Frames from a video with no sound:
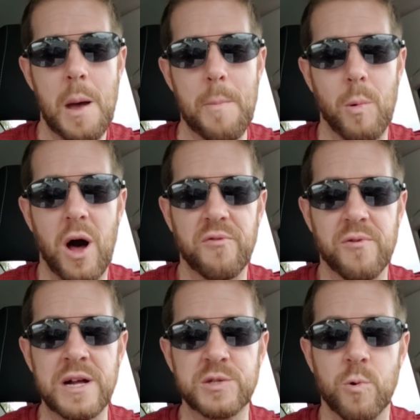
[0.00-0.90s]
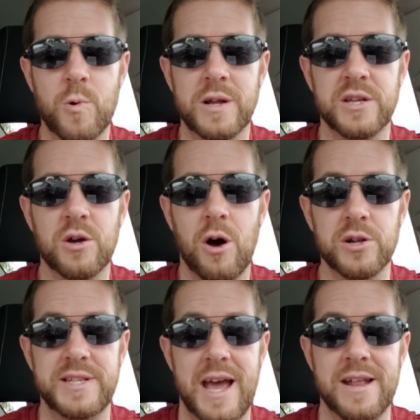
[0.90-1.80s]
But while friends were quick to call
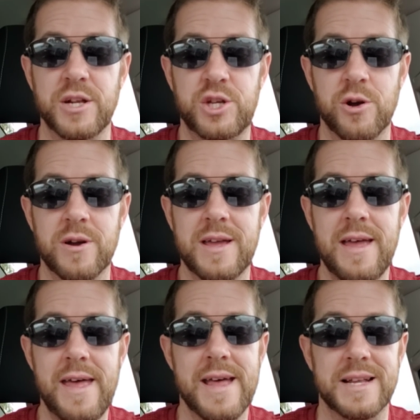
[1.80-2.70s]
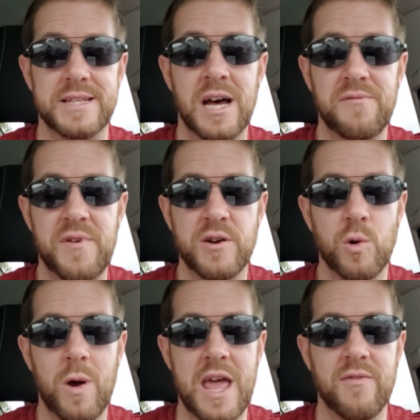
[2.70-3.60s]
Dan a jerk, it's not fair to
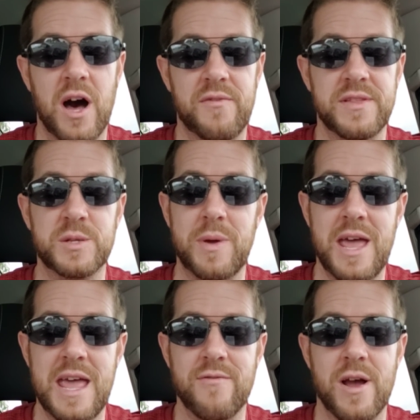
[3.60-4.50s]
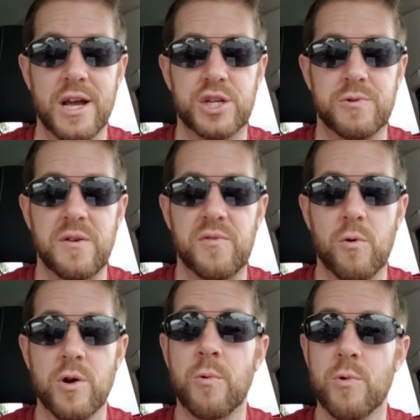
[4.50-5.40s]
wave off this behavior as
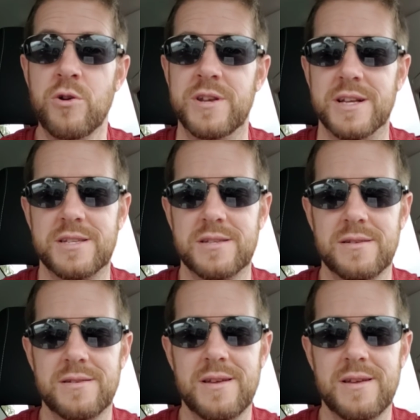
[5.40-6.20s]
straightforward rudeness.